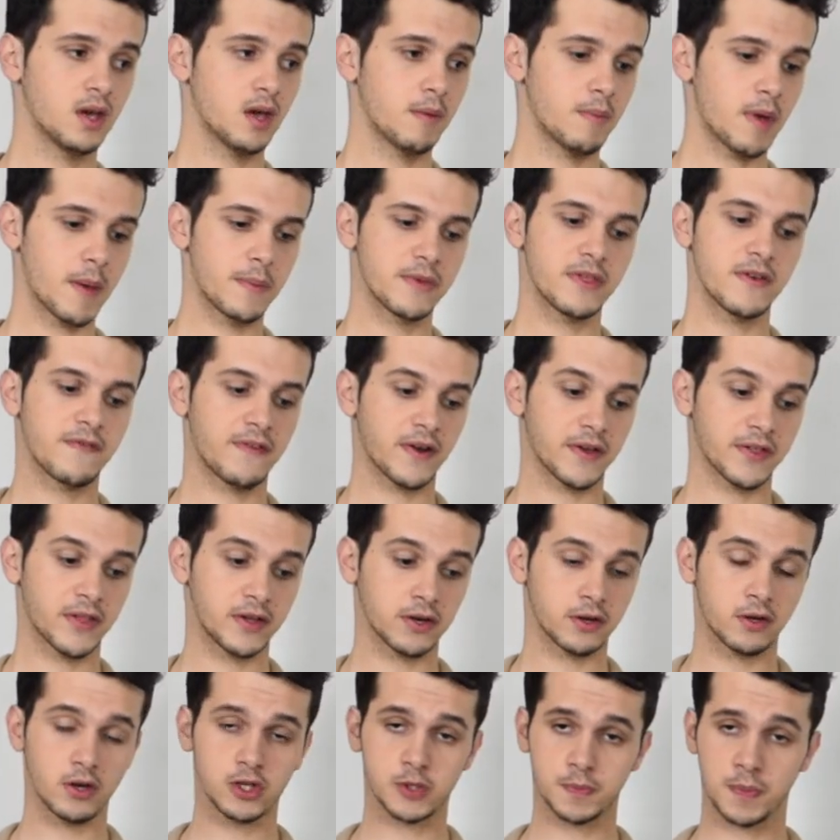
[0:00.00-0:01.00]
maybe the fact that
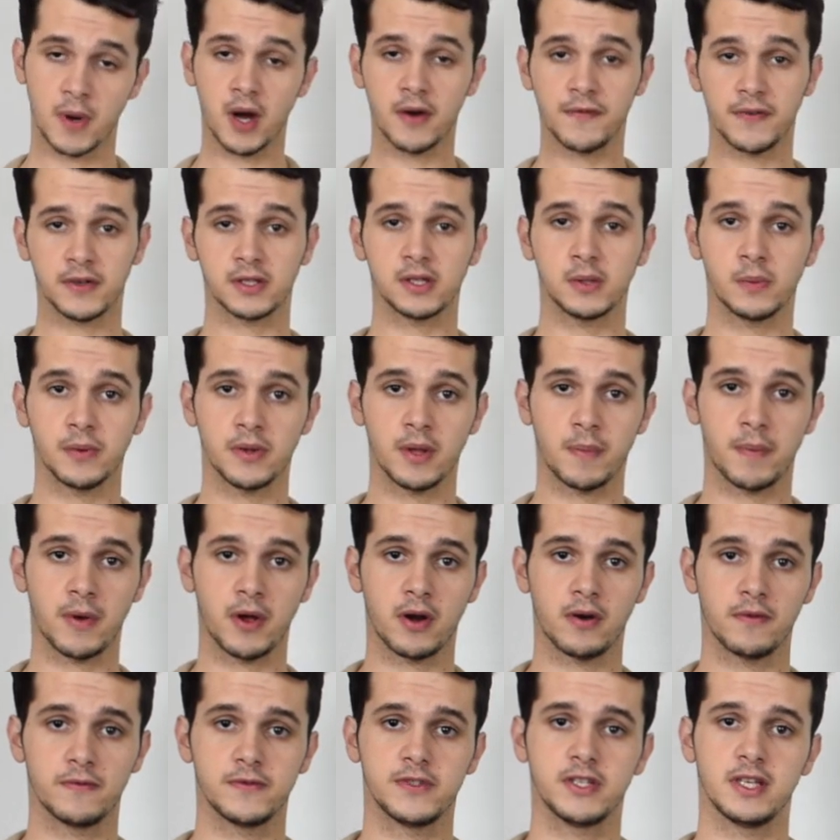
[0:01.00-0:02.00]
it goes perfectly with a
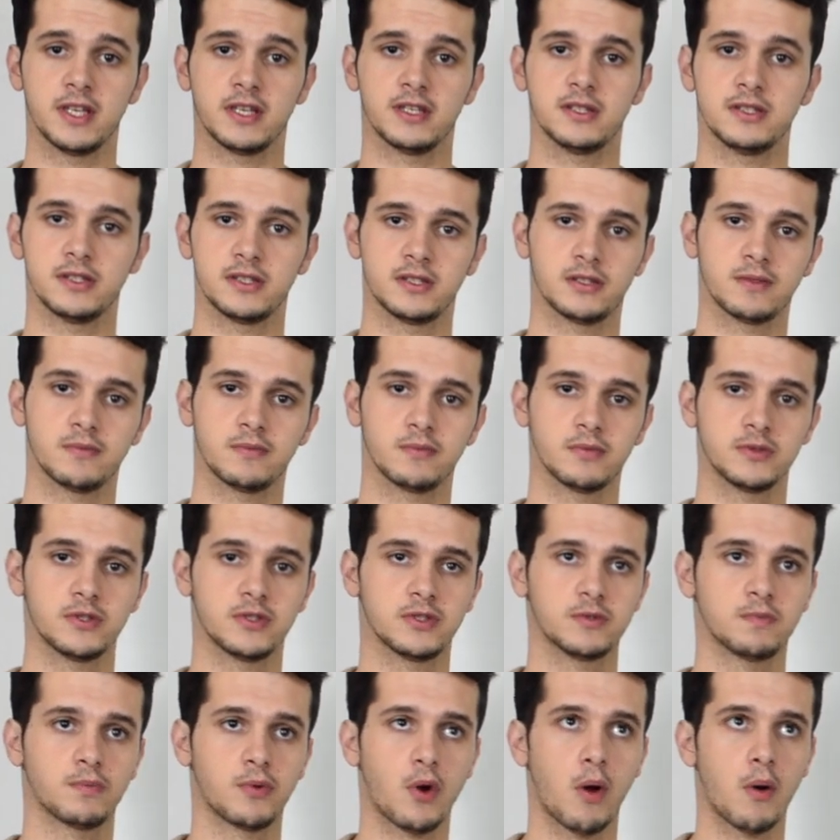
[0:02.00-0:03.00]
pair of jeans,
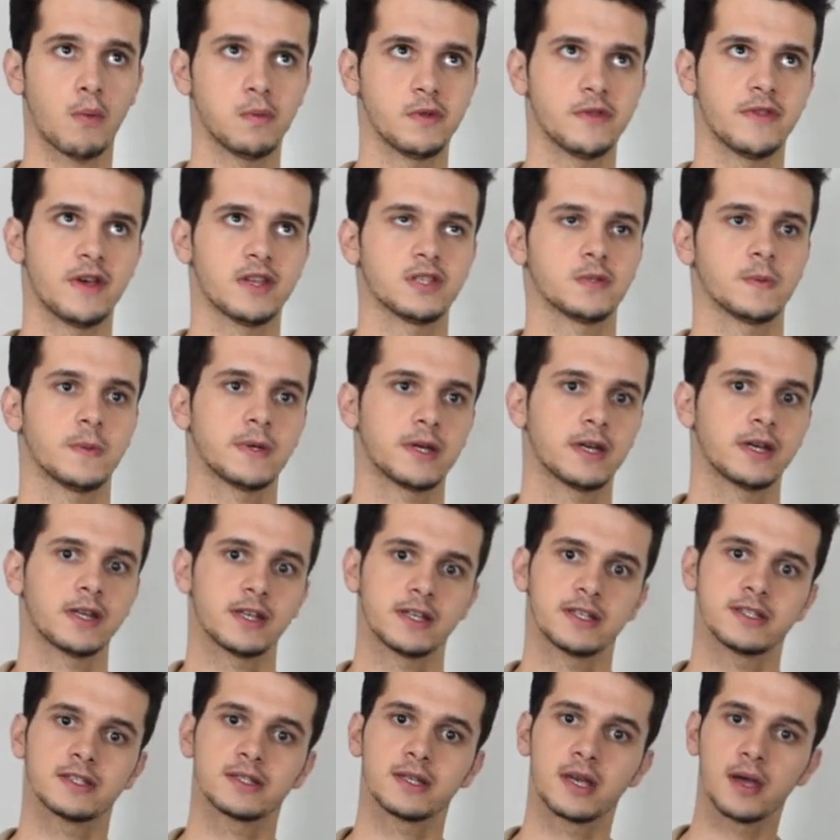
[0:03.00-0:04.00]
which probably that's what it
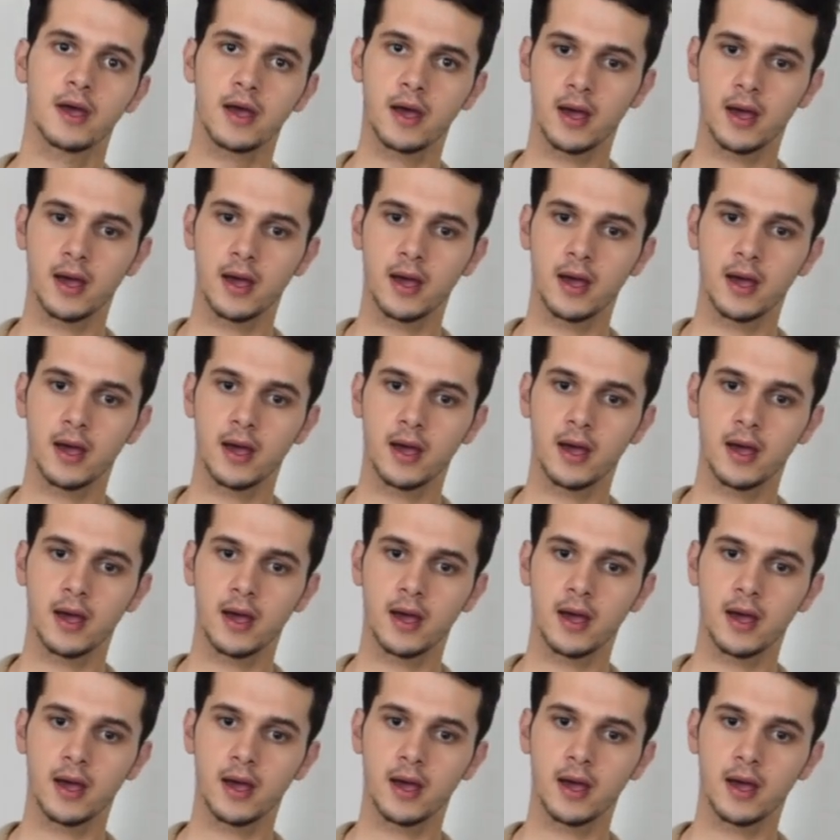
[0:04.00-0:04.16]
is.